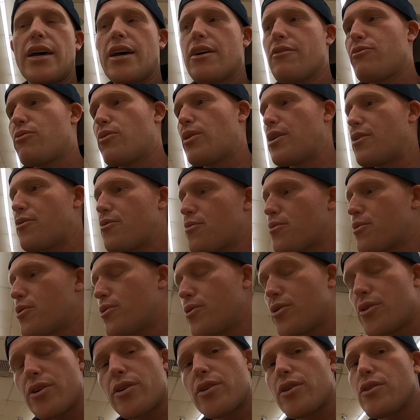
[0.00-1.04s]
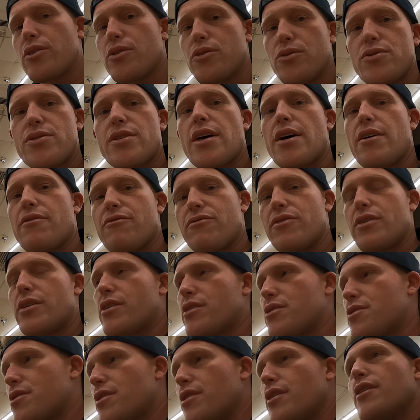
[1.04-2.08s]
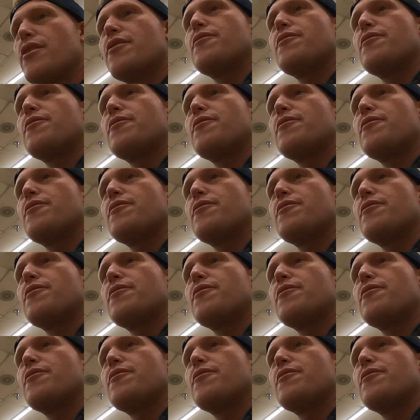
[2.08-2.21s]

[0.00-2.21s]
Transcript: halfway through, you're gonna lose that fish.